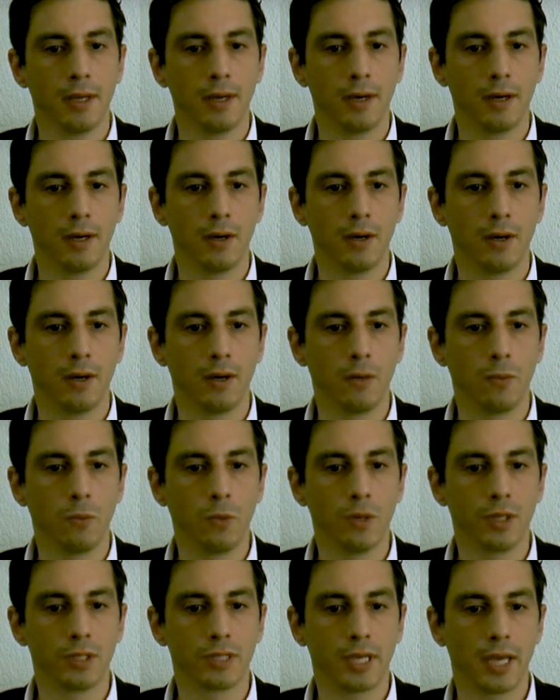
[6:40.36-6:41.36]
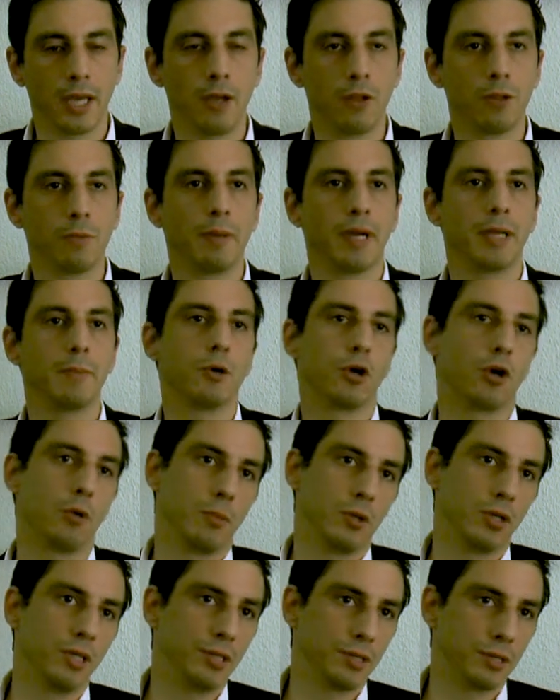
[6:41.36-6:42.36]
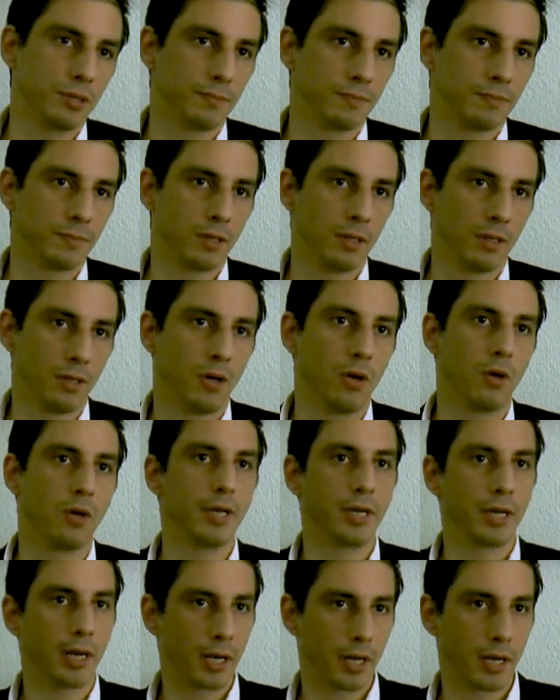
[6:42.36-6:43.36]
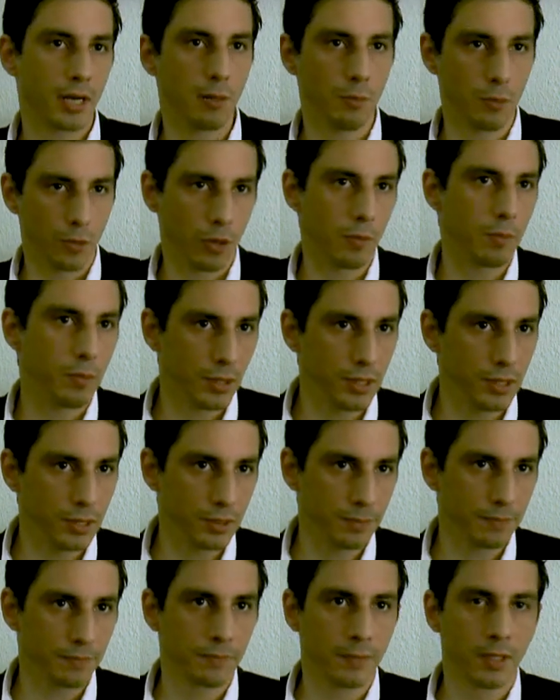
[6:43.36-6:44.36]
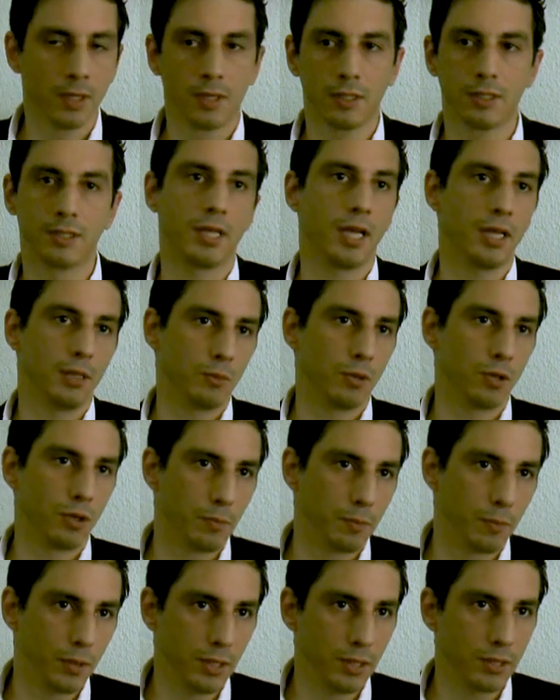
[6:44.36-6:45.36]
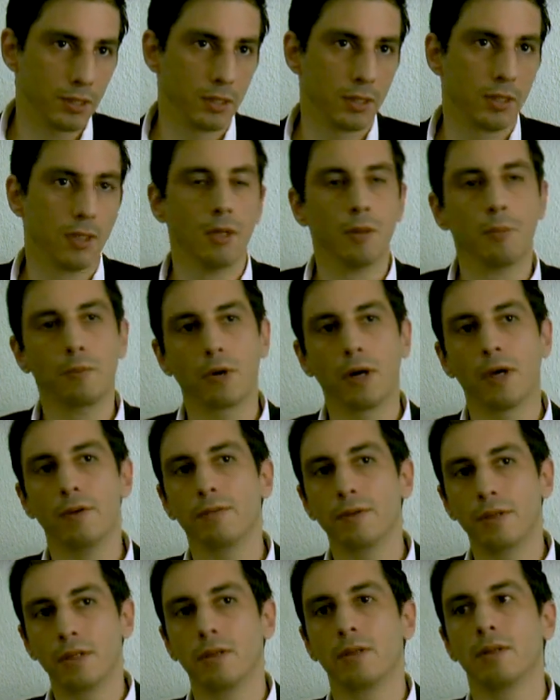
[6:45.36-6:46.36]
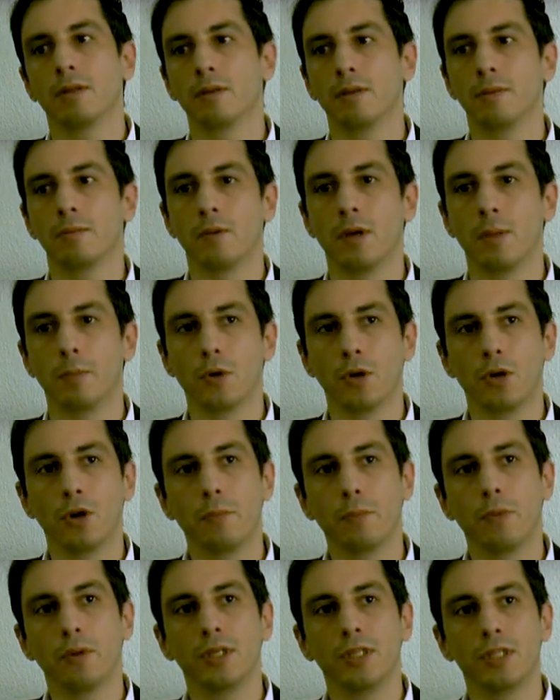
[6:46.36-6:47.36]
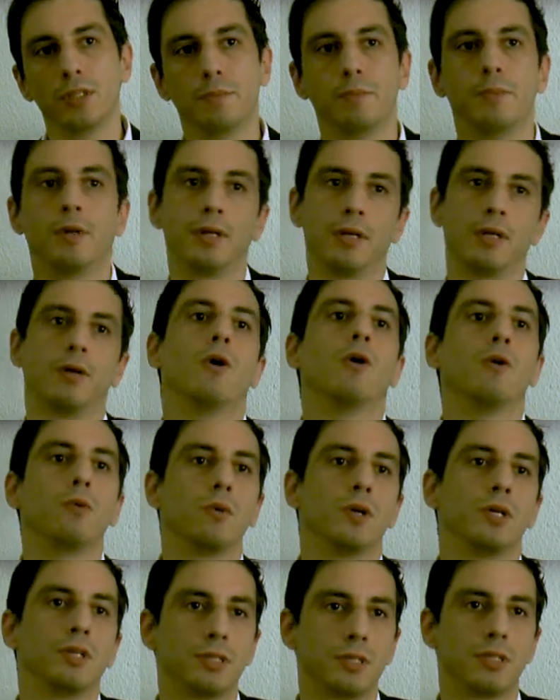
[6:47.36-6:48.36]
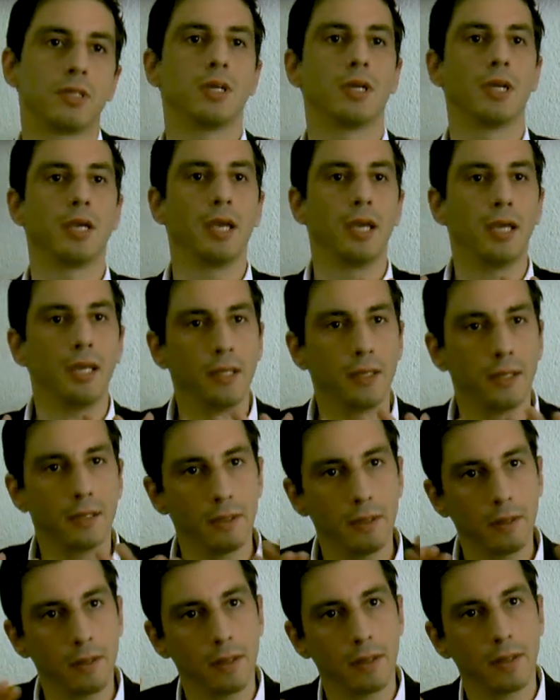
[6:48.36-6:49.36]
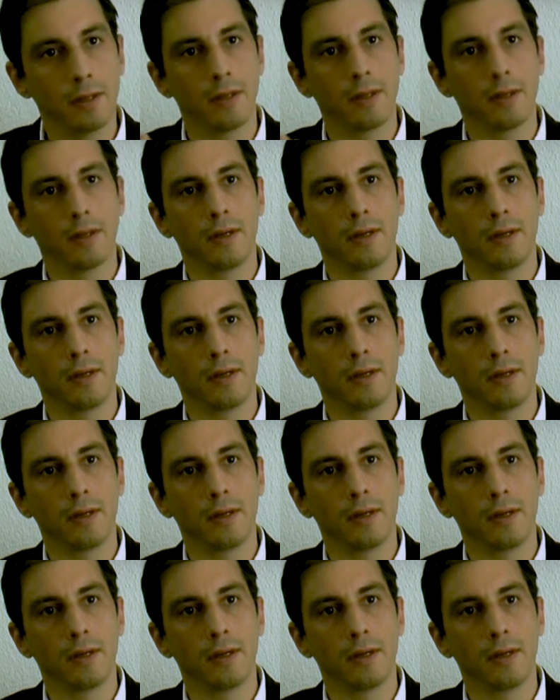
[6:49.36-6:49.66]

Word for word: uh, was held by monopolies, oligarchical monopolies, state monopolies, private monopolies, but always in the